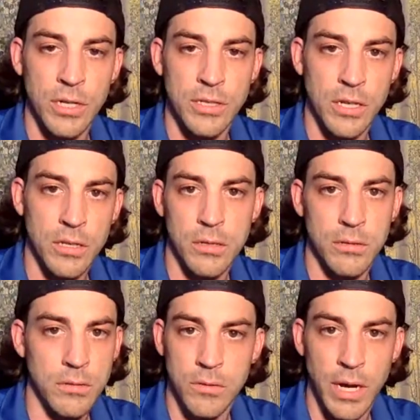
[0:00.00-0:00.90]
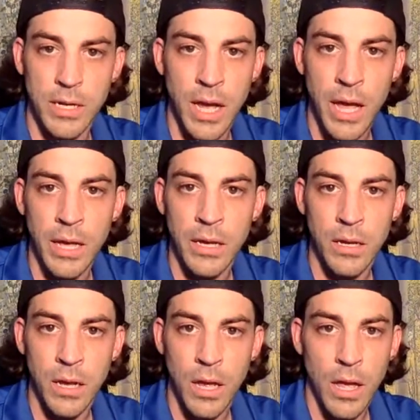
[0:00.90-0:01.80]
is a great guy.
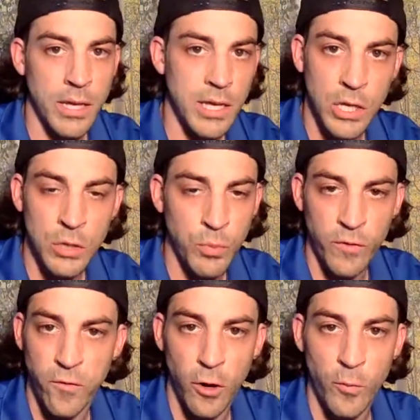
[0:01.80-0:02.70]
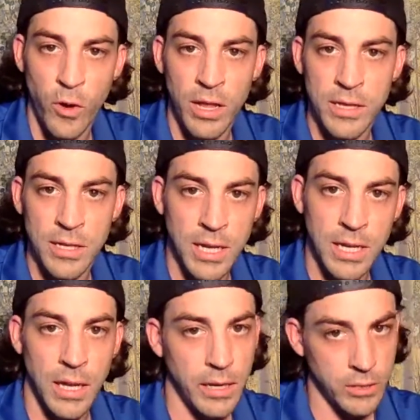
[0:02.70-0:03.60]
He performed well at the
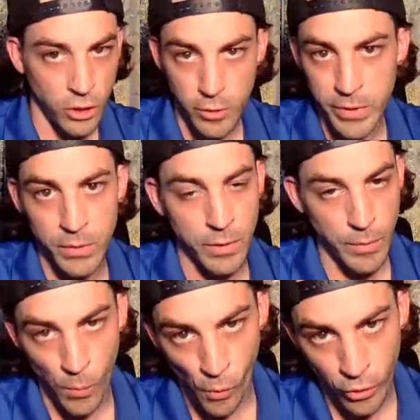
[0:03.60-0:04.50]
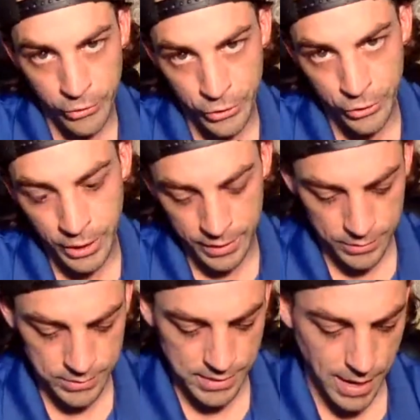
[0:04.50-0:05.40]
tournament, the Memorial. I think he
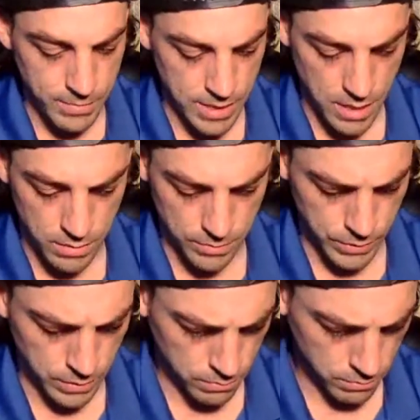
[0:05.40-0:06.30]
was a top 10 or something.